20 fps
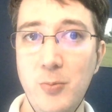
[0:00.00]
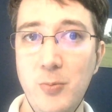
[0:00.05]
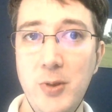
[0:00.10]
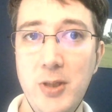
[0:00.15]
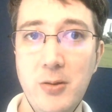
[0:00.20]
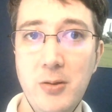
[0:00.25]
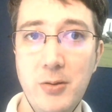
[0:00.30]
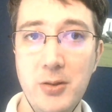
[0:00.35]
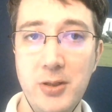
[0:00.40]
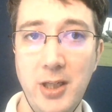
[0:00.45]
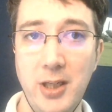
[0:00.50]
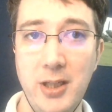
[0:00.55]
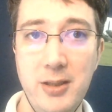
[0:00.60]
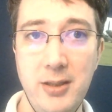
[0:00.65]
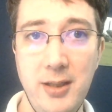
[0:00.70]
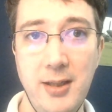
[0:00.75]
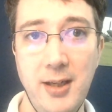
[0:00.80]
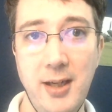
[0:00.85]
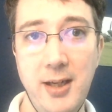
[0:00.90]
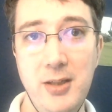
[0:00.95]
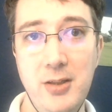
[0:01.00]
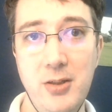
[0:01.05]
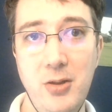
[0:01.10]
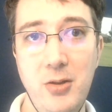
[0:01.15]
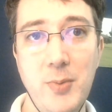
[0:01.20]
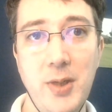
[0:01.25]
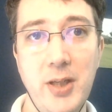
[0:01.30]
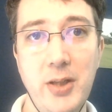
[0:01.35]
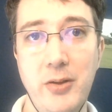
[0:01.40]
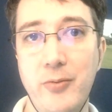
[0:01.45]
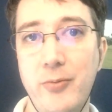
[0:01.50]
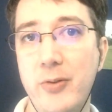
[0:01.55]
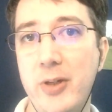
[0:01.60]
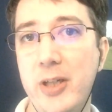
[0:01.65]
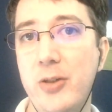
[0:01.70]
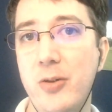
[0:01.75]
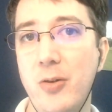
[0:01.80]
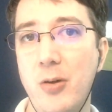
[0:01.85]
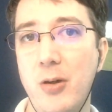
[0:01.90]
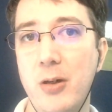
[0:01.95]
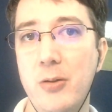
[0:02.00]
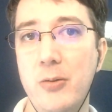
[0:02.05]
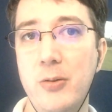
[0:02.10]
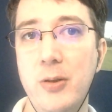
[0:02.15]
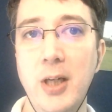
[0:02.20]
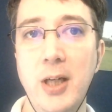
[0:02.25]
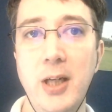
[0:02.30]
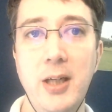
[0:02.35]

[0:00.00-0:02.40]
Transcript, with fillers: We do a sixty-day, two-month free trial,